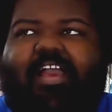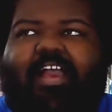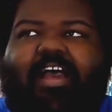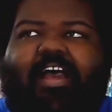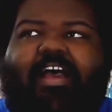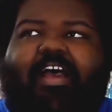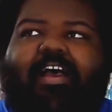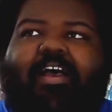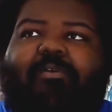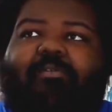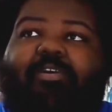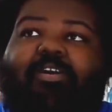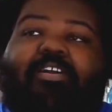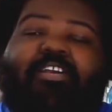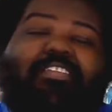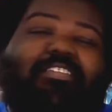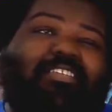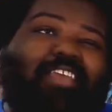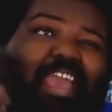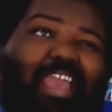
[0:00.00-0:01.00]
Well,
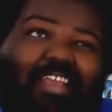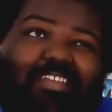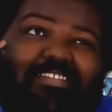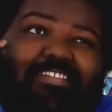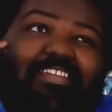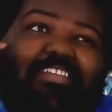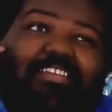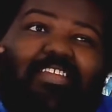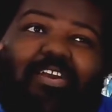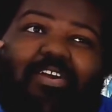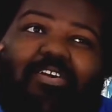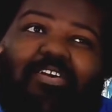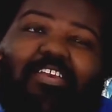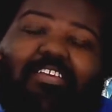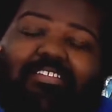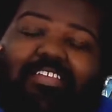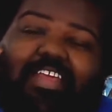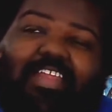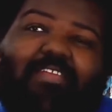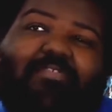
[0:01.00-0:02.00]
no,
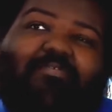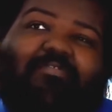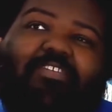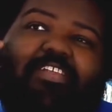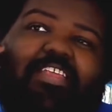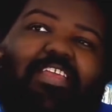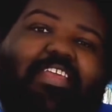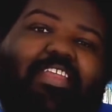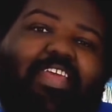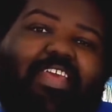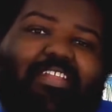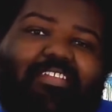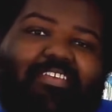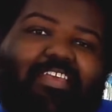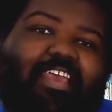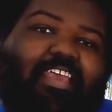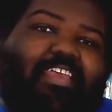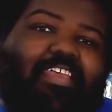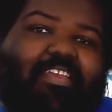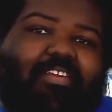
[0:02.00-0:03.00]
he's not even really an
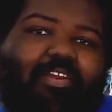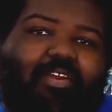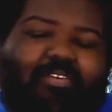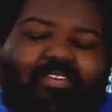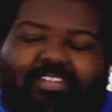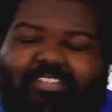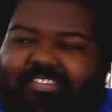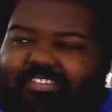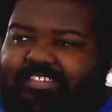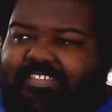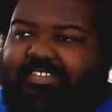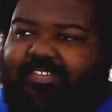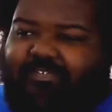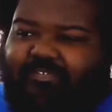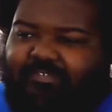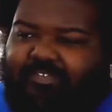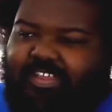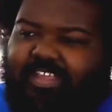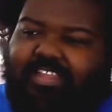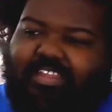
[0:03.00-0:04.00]
anti-hero. He's just a
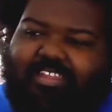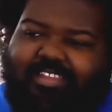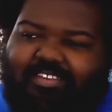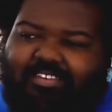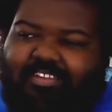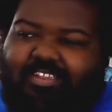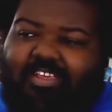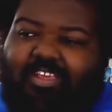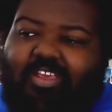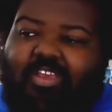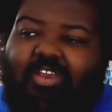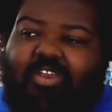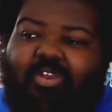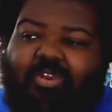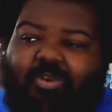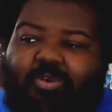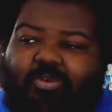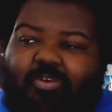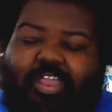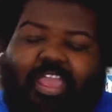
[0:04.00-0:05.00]
villain
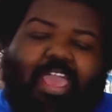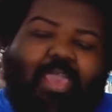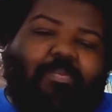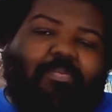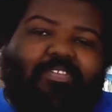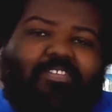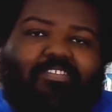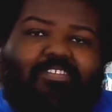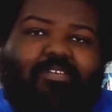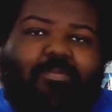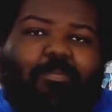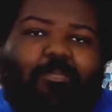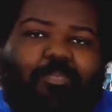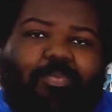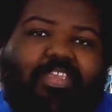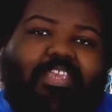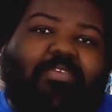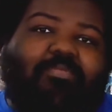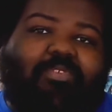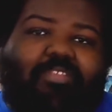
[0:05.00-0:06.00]
who happens to
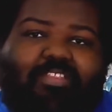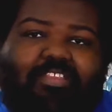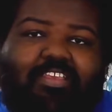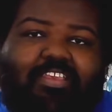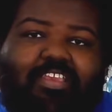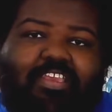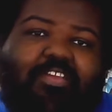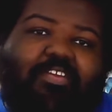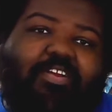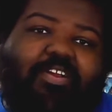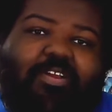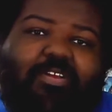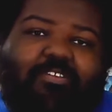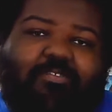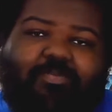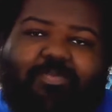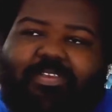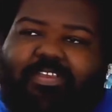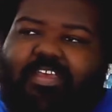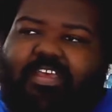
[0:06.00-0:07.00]
be with the
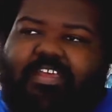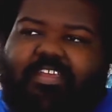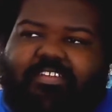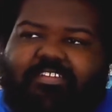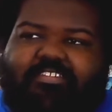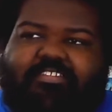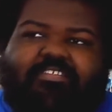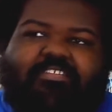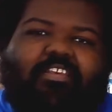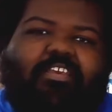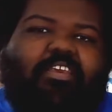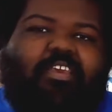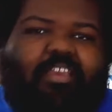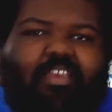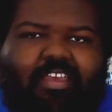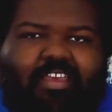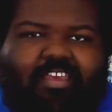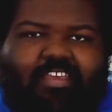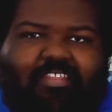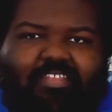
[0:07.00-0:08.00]
heroes because
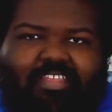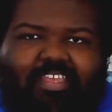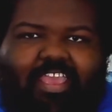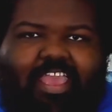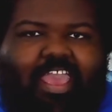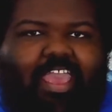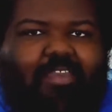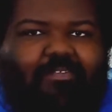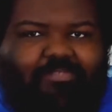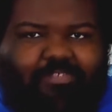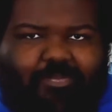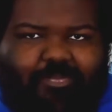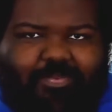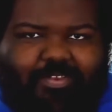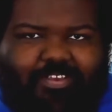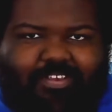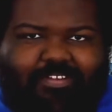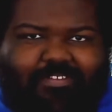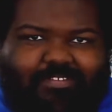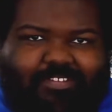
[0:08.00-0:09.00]
they have to
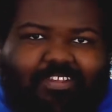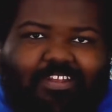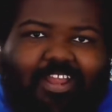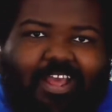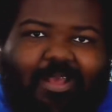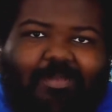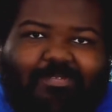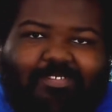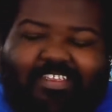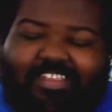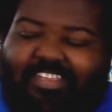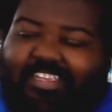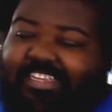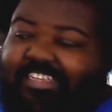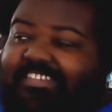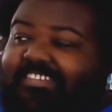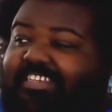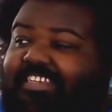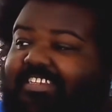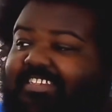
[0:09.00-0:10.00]
be. You know what I'm saying?
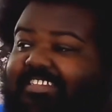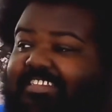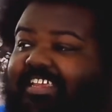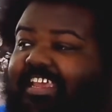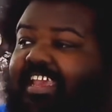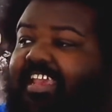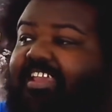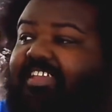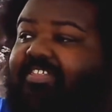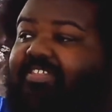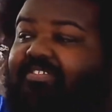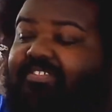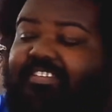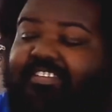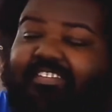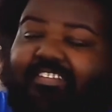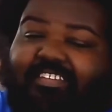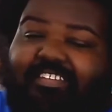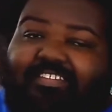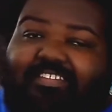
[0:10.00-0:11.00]
He's a dick through
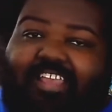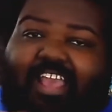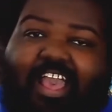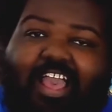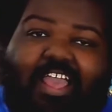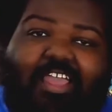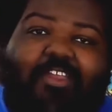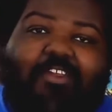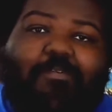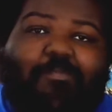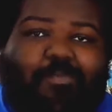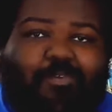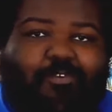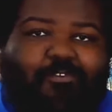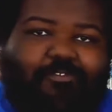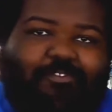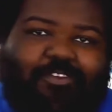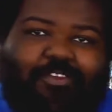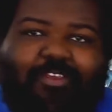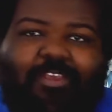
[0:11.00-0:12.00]
this entire
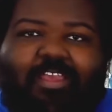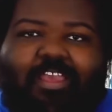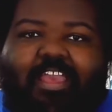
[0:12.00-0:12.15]
movie.